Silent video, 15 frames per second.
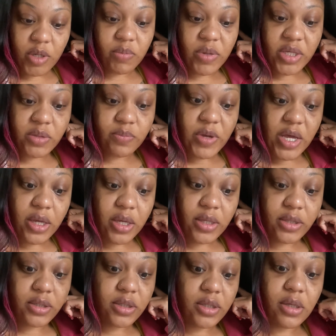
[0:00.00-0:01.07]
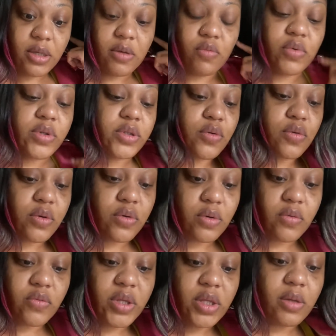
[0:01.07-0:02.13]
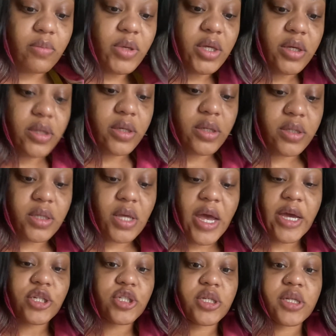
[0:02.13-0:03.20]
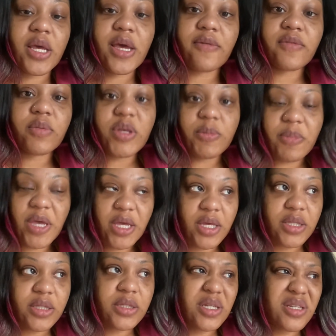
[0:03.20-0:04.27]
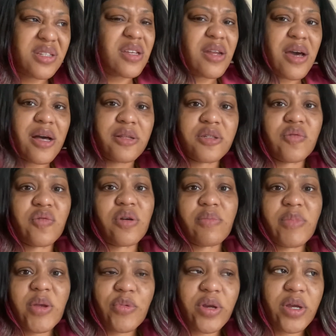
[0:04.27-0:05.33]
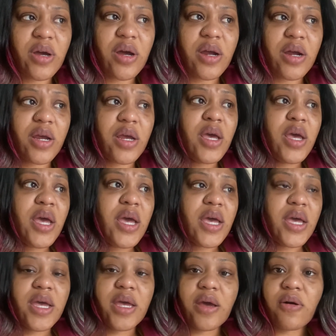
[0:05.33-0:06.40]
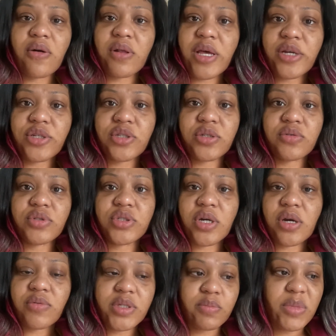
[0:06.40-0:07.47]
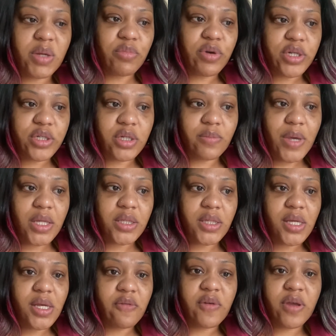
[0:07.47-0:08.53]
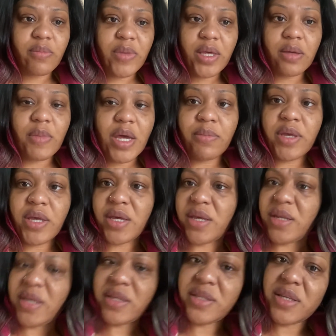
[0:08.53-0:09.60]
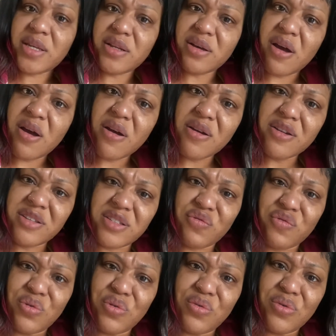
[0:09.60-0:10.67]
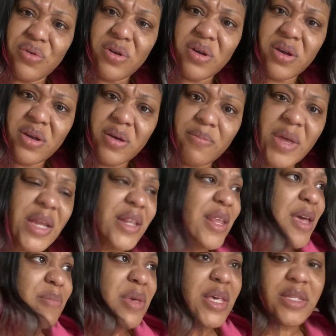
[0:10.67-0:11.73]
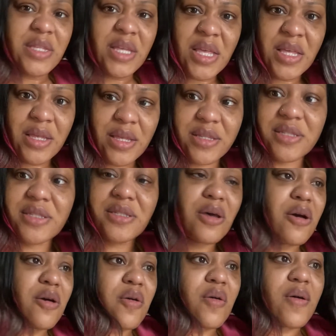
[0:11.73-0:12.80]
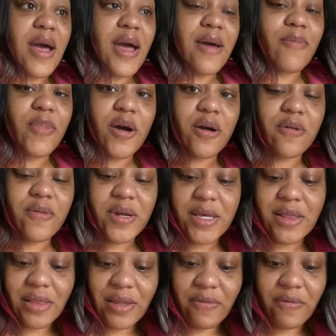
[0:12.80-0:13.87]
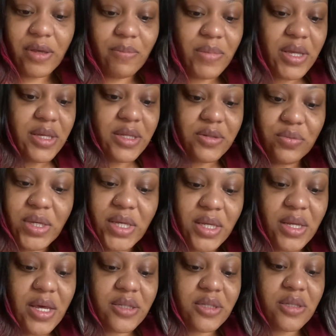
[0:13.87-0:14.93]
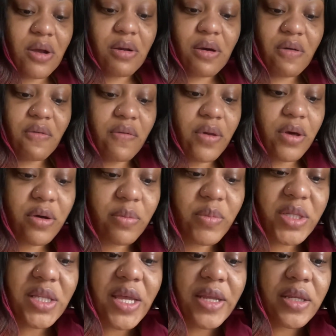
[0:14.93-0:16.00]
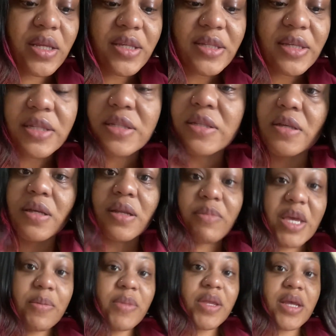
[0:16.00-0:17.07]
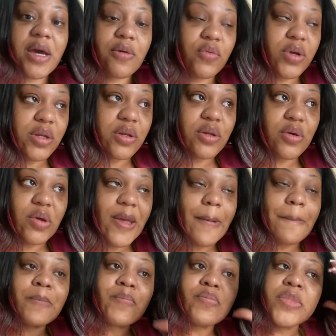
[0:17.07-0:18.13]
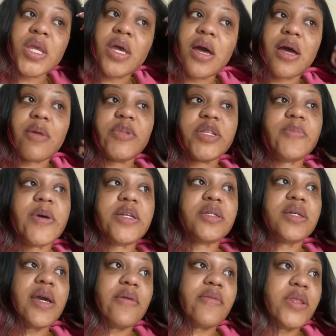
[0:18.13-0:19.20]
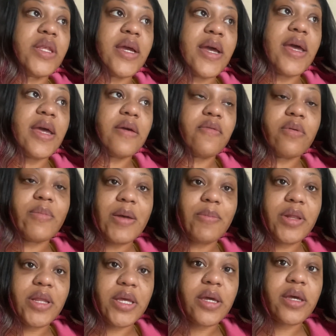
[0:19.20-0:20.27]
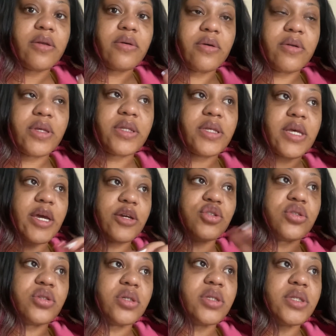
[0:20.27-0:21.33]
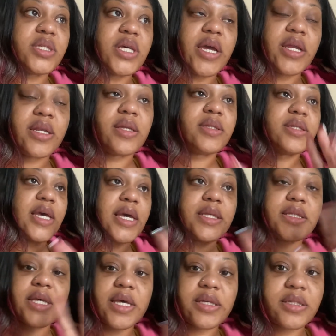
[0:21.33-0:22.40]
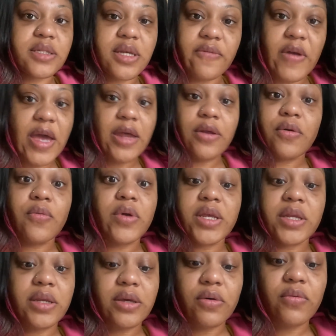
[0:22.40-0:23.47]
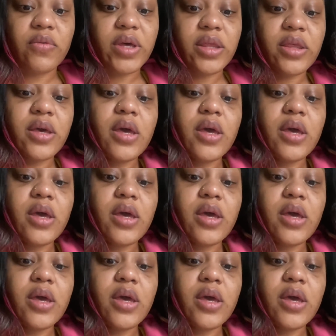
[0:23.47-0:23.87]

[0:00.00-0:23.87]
best buy and see what's going on with it because i shouldn't have to be paying 60 dollars for a memory card and all i showed y'all was me brushing my teeth and making my bed and they saying the card is full make that make sense. So I'm already livid because we cannot start off Vlogmas like this because it's going to make me not want to do it. Um, especially everything I have on my plate and all this extra tech, tech, tech stuff I don't want to deal with.